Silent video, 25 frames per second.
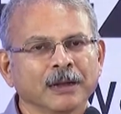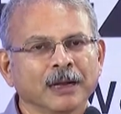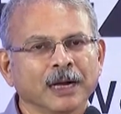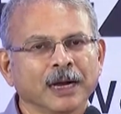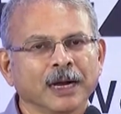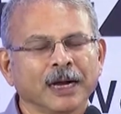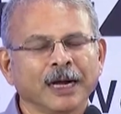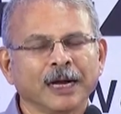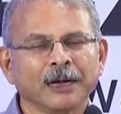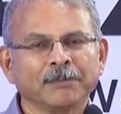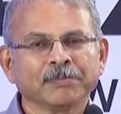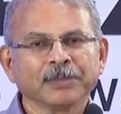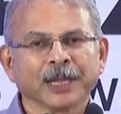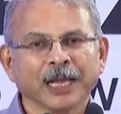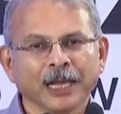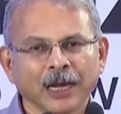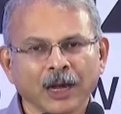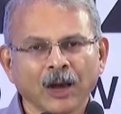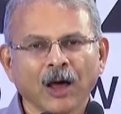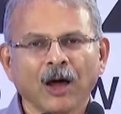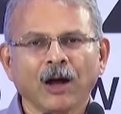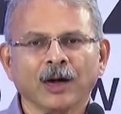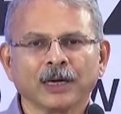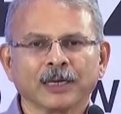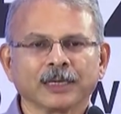a
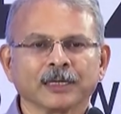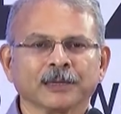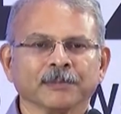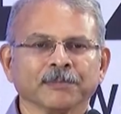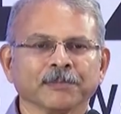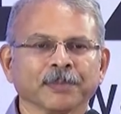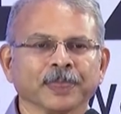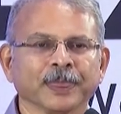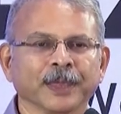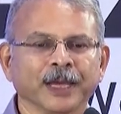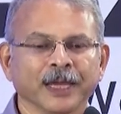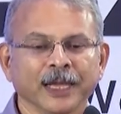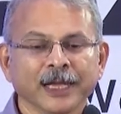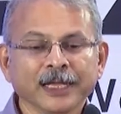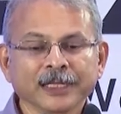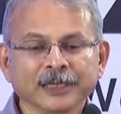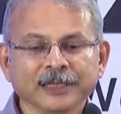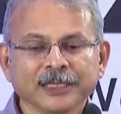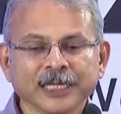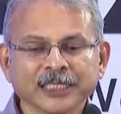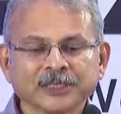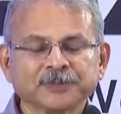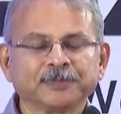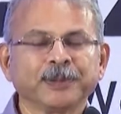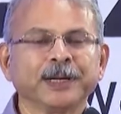lot
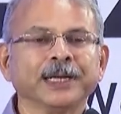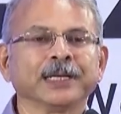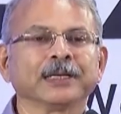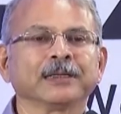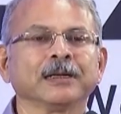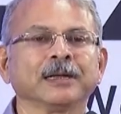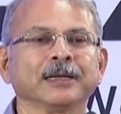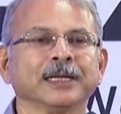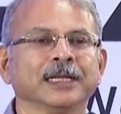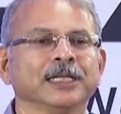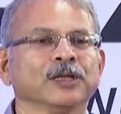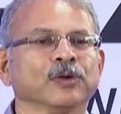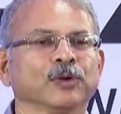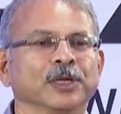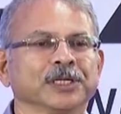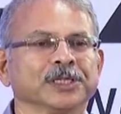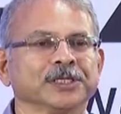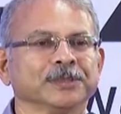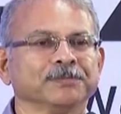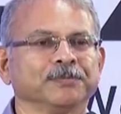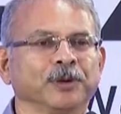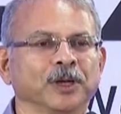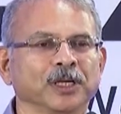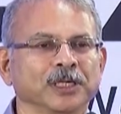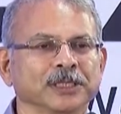in this particular
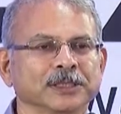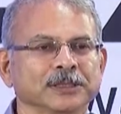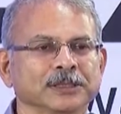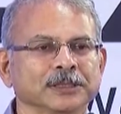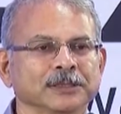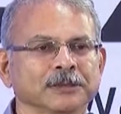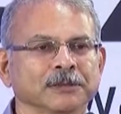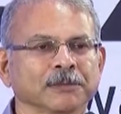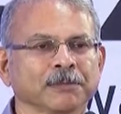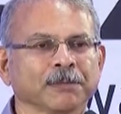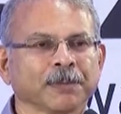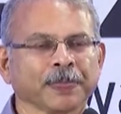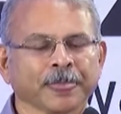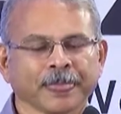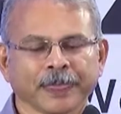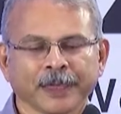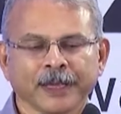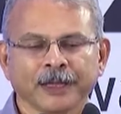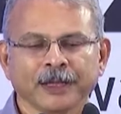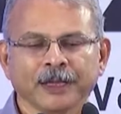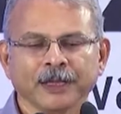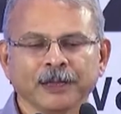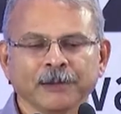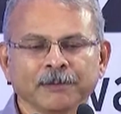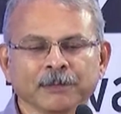education policy.
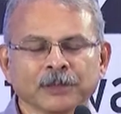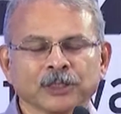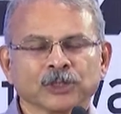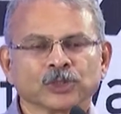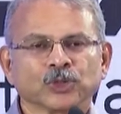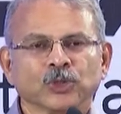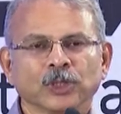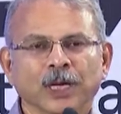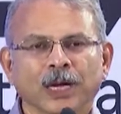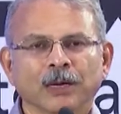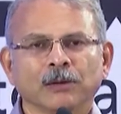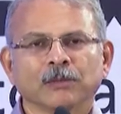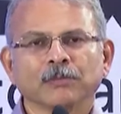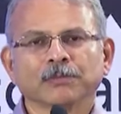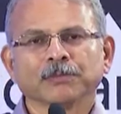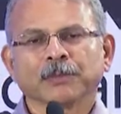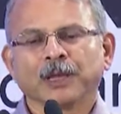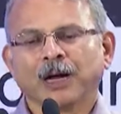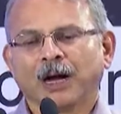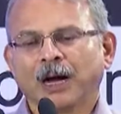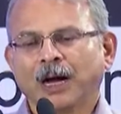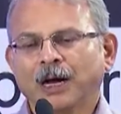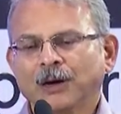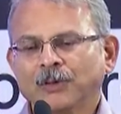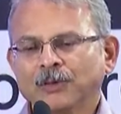So
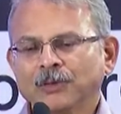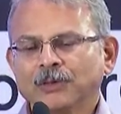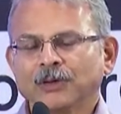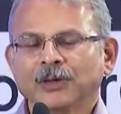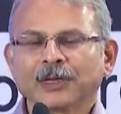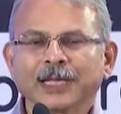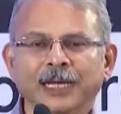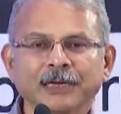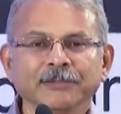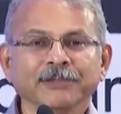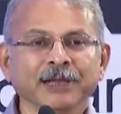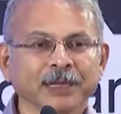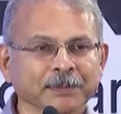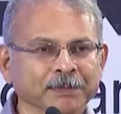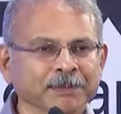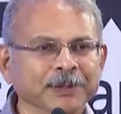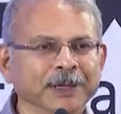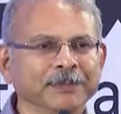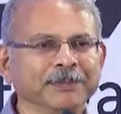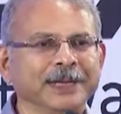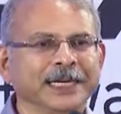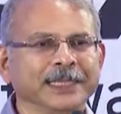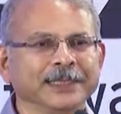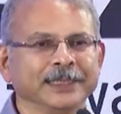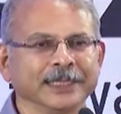now, how can we
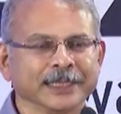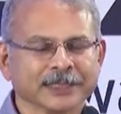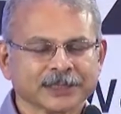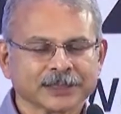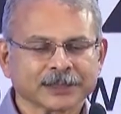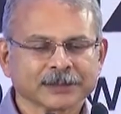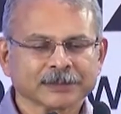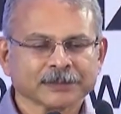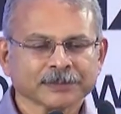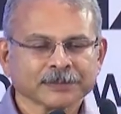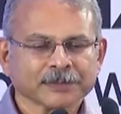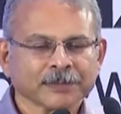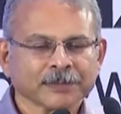implement this?